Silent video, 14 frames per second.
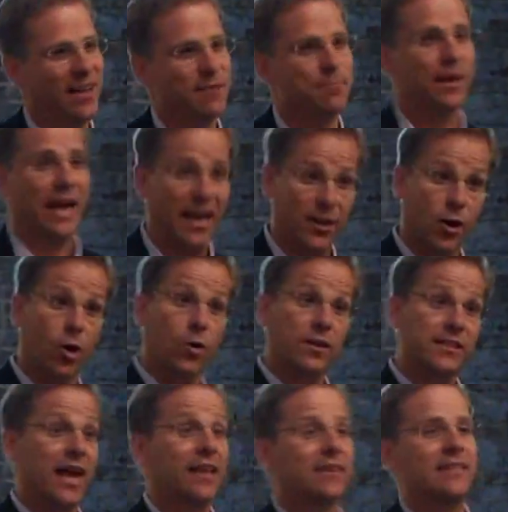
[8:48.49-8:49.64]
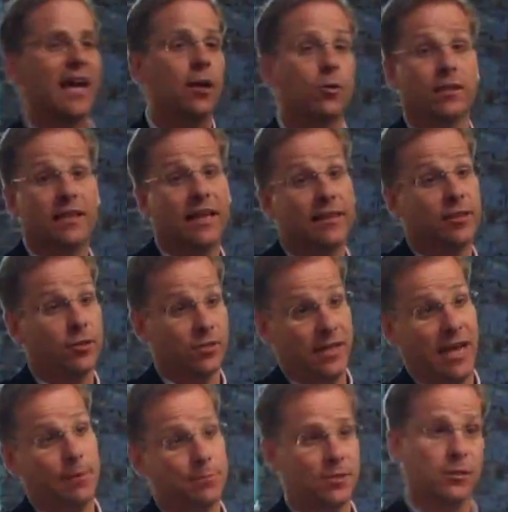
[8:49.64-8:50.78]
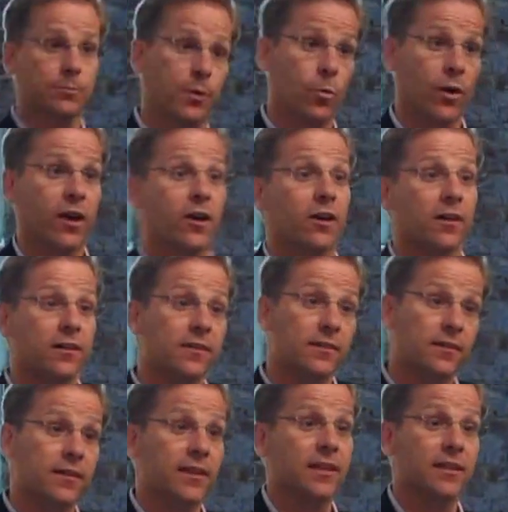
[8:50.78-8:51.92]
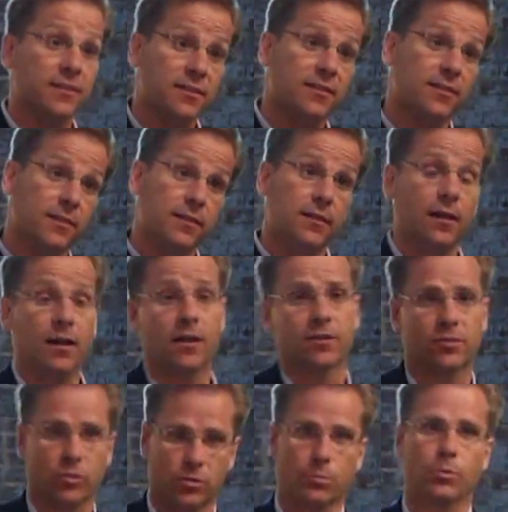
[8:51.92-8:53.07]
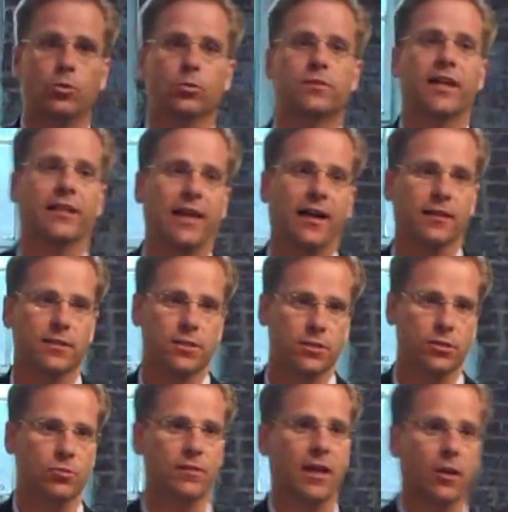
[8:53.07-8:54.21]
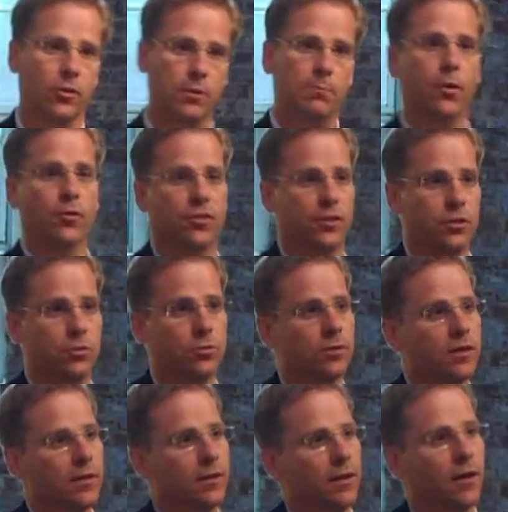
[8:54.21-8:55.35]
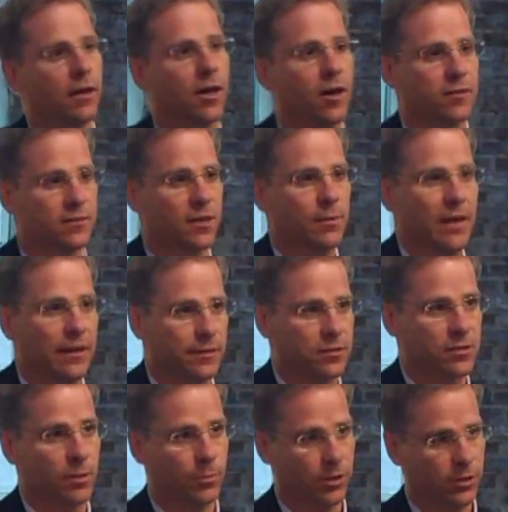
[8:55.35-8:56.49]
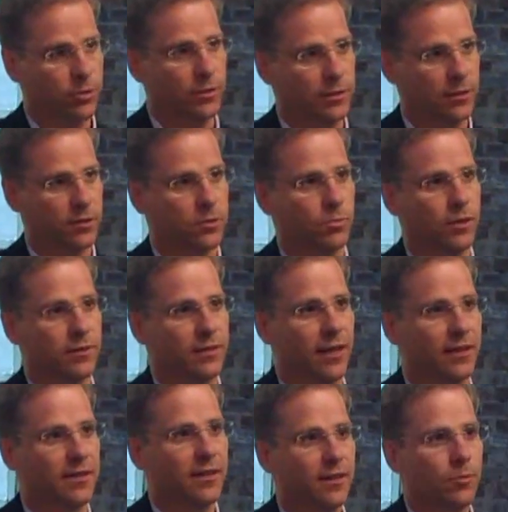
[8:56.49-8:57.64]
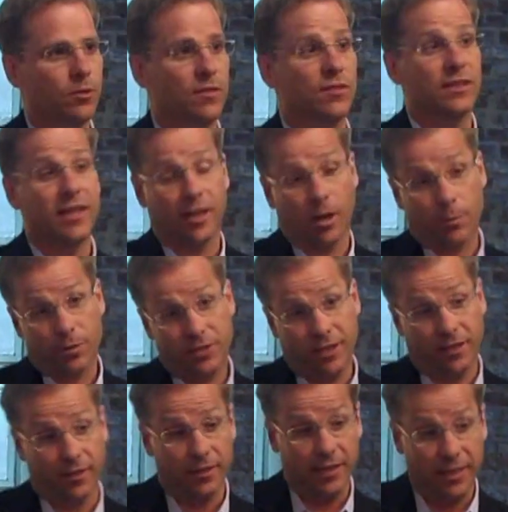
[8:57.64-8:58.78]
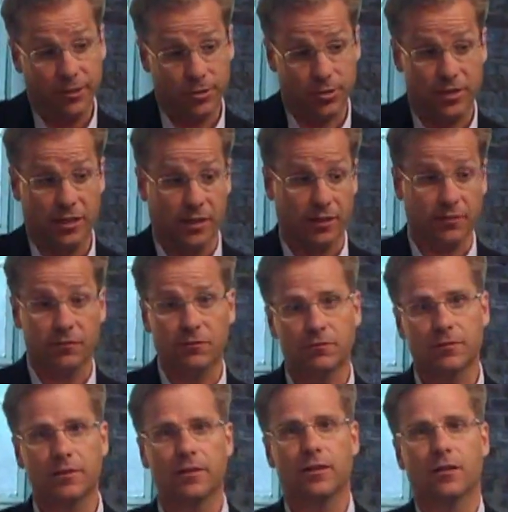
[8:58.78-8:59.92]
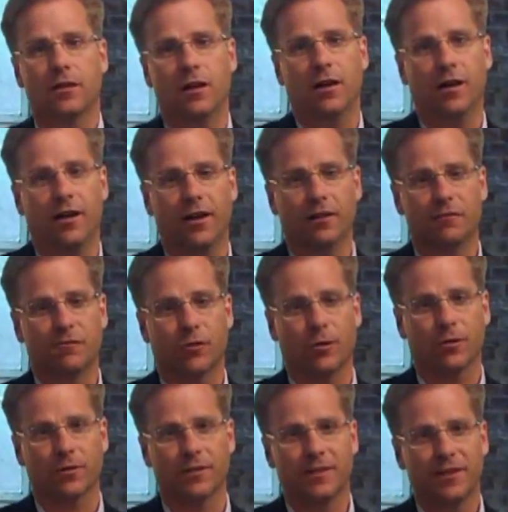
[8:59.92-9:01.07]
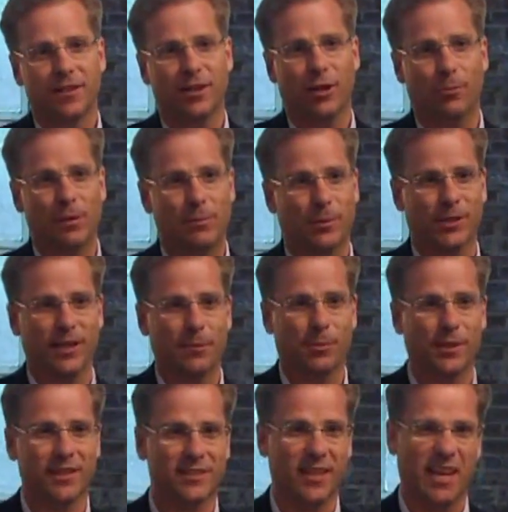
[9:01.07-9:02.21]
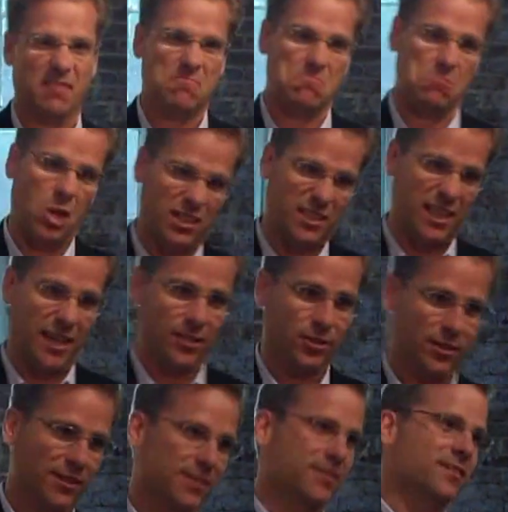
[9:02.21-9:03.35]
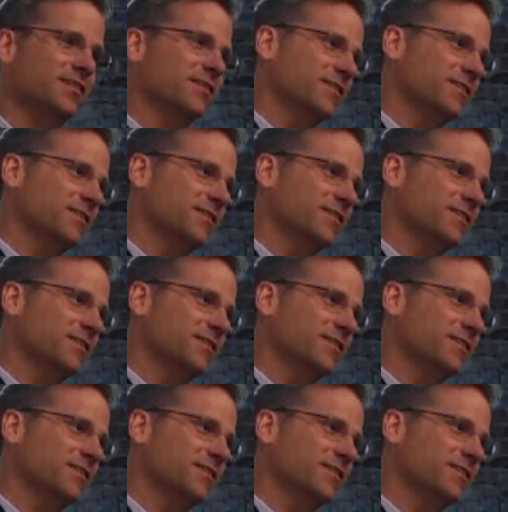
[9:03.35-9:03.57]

it. But I know exactly, not only that there's an obstacle, but where it is. Uh, so some cool technologies, too, that are in both the new uh, cars coming out this summer, including this one, that we even think are particularly interesting uh, for, you know, people in a place like Los Angeles,